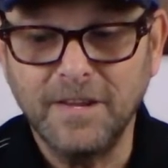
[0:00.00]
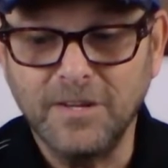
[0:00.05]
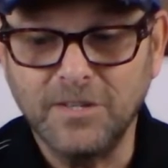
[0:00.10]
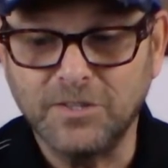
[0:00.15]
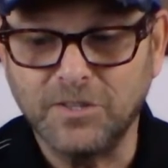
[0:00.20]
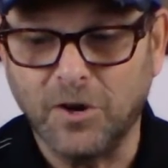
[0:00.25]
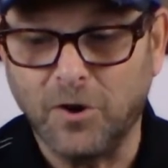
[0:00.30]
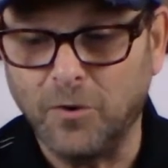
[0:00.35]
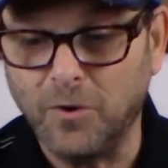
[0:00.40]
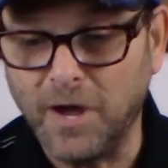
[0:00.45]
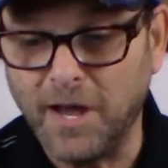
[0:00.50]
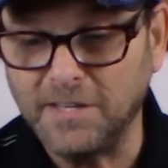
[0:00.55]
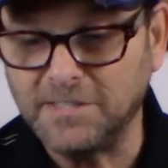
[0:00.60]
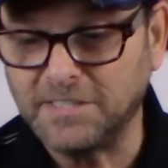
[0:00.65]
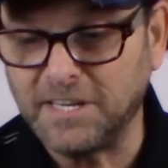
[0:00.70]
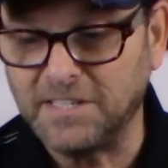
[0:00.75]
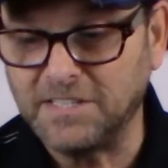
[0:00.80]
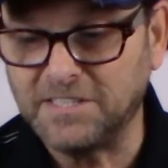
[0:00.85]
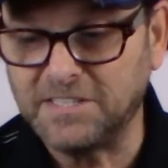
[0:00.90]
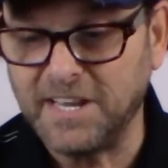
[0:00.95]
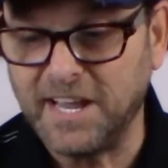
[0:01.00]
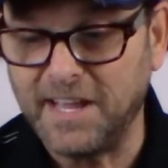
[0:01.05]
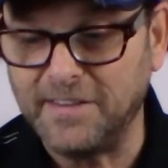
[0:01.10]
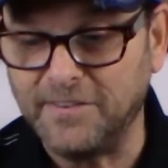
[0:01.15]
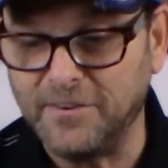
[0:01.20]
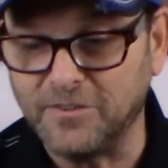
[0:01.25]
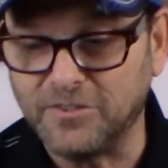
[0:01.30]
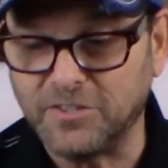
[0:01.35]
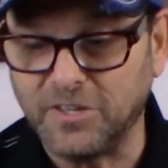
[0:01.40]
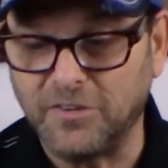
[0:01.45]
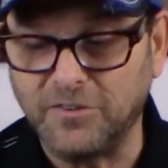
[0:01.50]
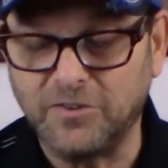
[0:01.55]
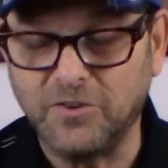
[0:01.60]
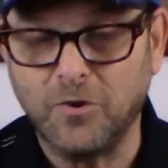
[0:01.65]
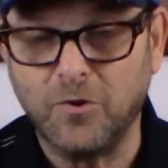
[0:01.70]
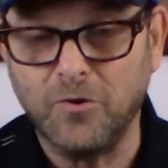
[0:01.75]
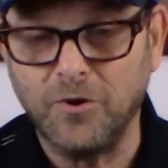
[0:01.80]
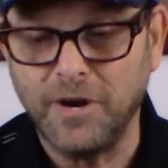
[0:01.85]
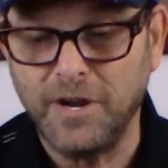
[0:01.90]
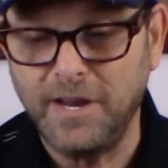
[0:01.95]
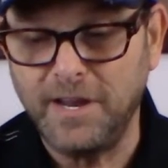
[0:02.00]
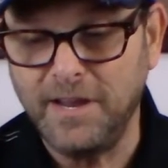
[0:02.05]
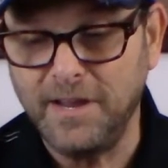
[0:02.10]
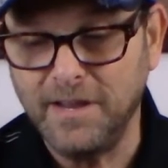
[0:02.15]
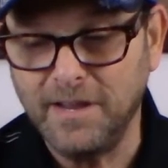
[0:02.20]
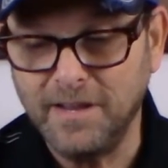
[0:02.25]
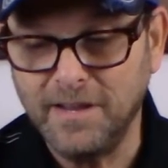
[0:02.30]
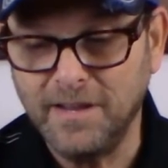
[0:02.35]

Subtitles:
So as I said, they're Suntory